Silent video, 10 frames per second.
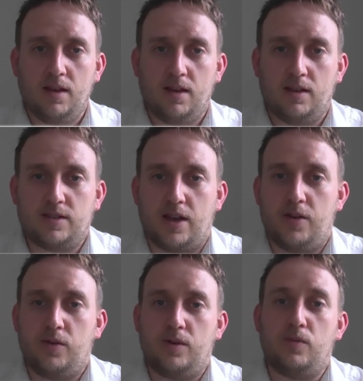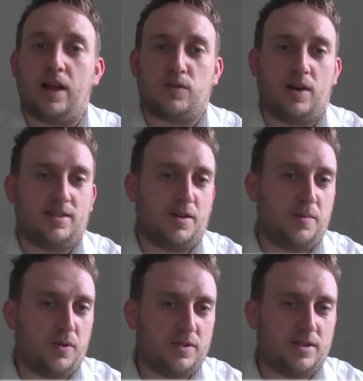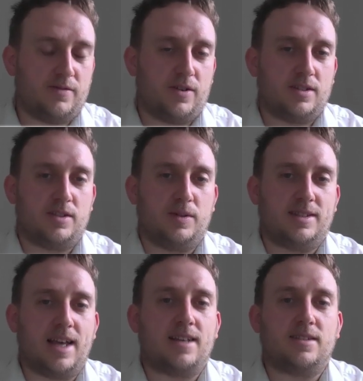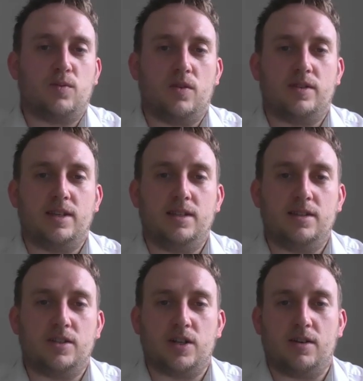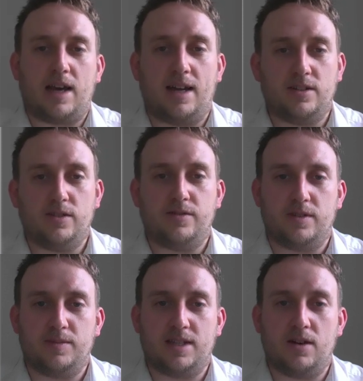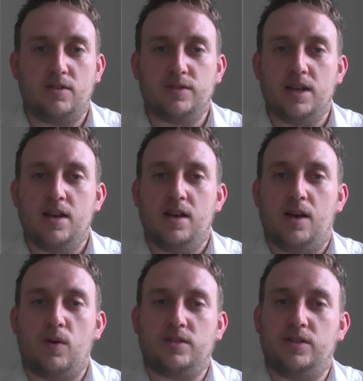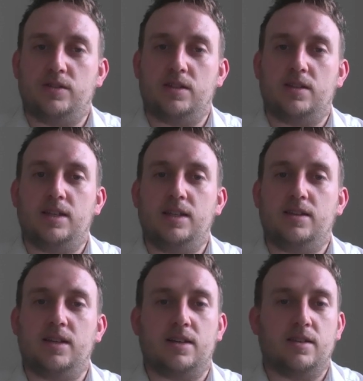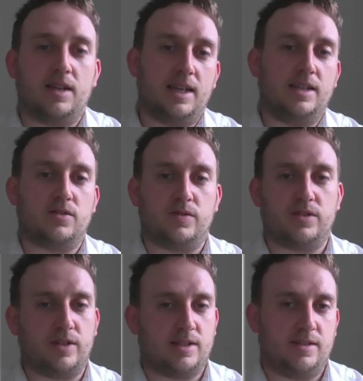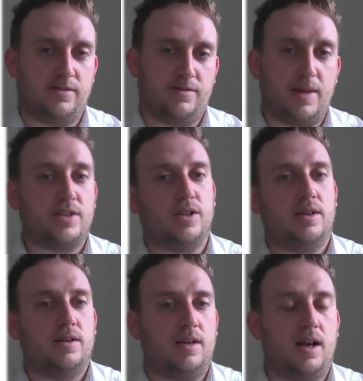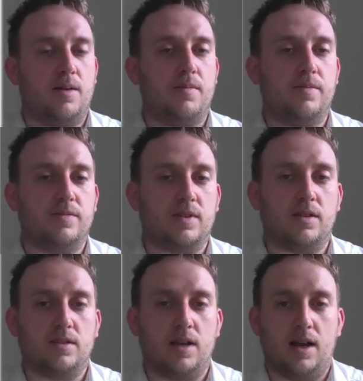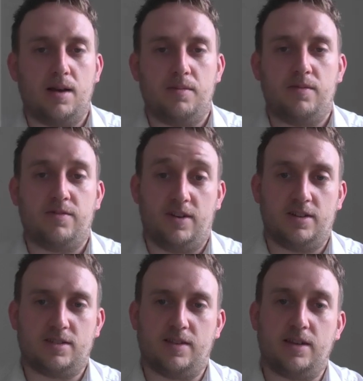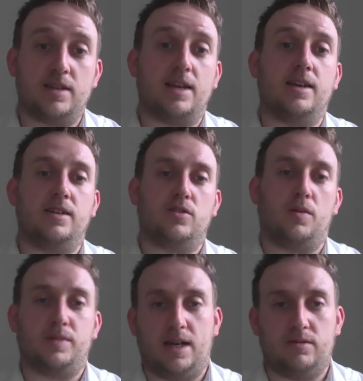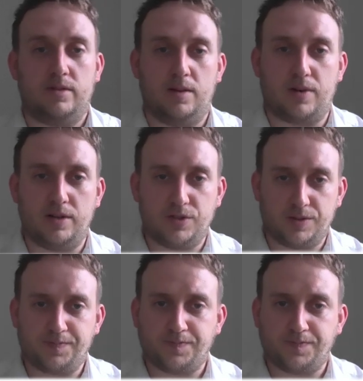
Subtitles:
So that's why it's so important for us to assess what the child can do for themselves, whilst using the least restrictive measure first, and then take a top-down approach.